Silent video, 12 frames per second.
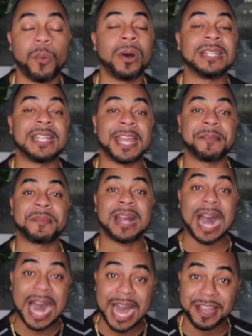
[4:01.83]
the one named
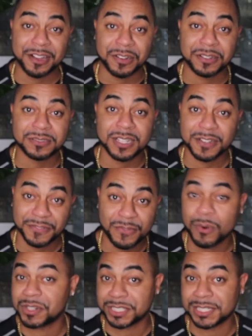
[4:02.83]
Kyle,
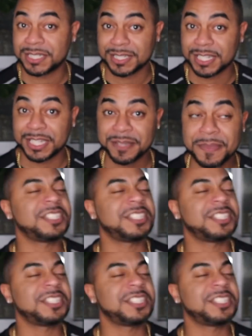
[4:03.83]
unfortunately.